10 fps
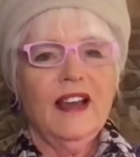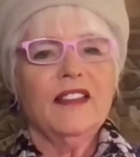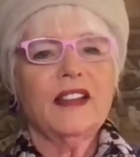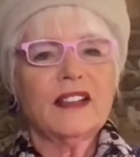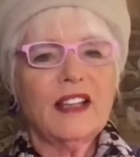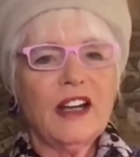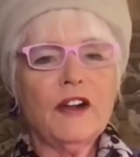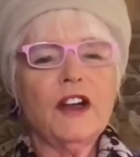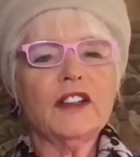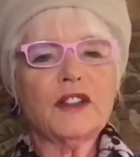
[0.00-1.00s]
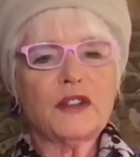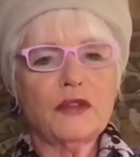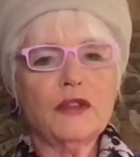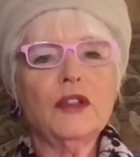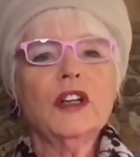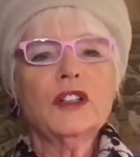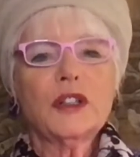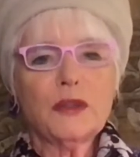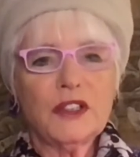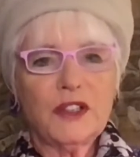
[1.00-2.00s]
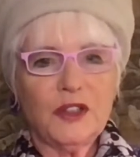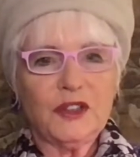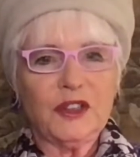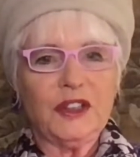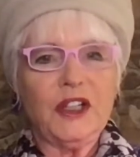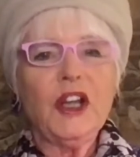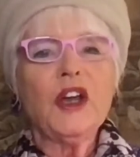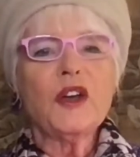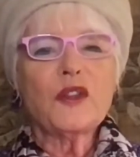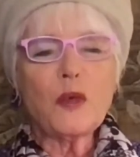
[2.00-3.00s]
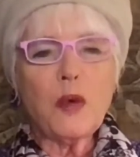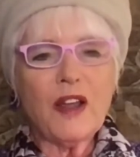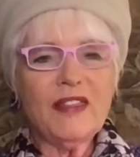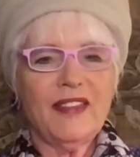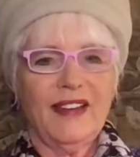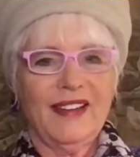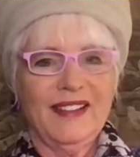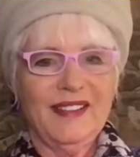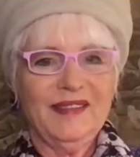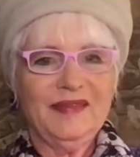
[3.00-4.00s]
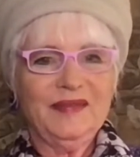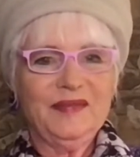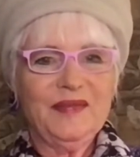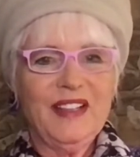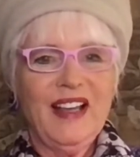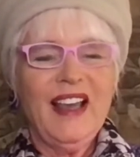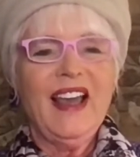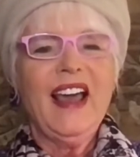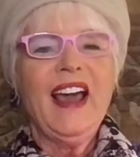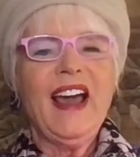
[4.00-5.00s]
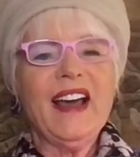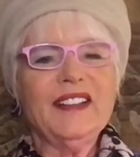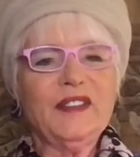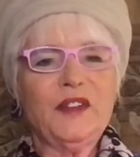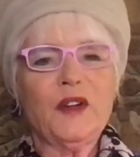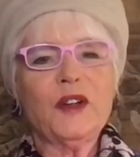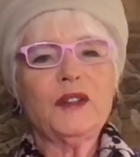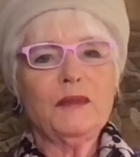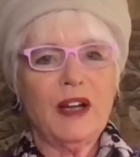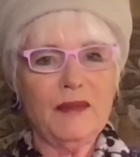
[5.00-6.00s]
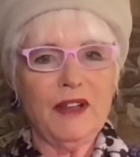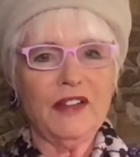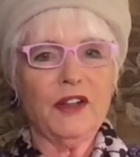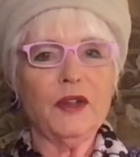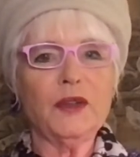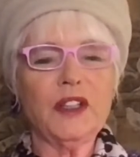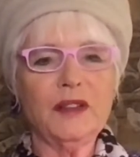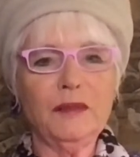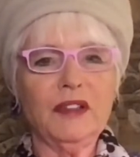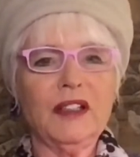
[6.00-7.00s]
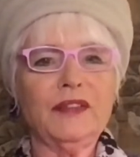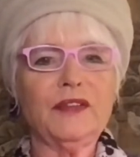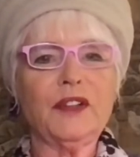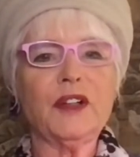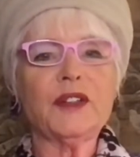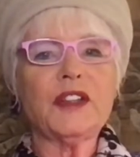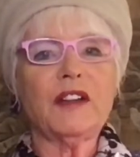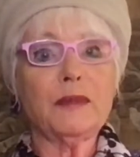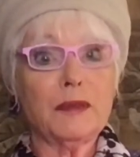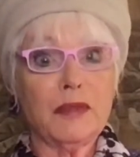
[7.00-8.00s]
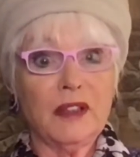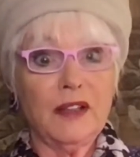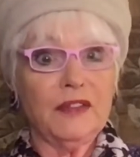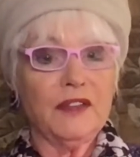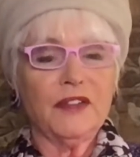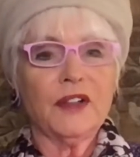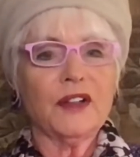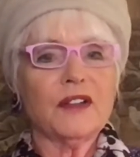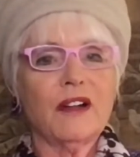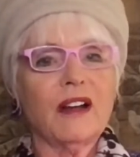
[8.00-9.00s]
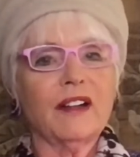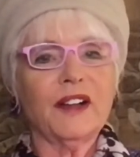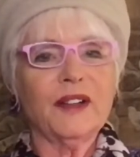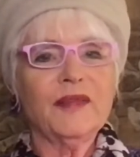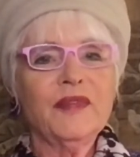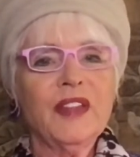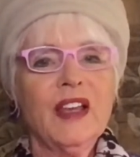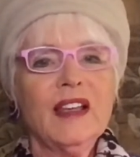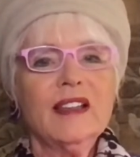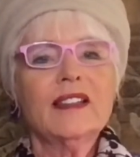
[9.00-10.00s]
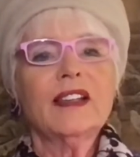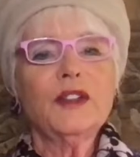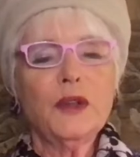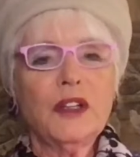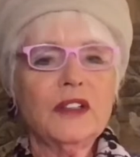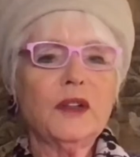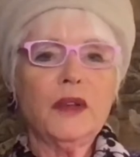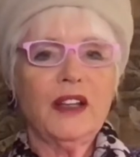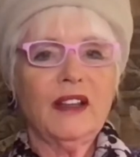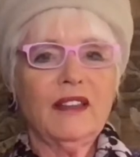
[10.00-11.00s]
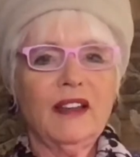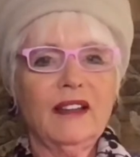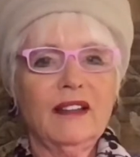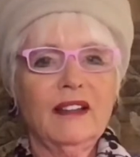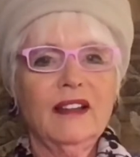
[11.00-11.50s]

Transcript: that carried us through to adulthood, the one thing. And of course, my mother, who didn't believe it for herself, but believed it for her daughter, said, you can do anything.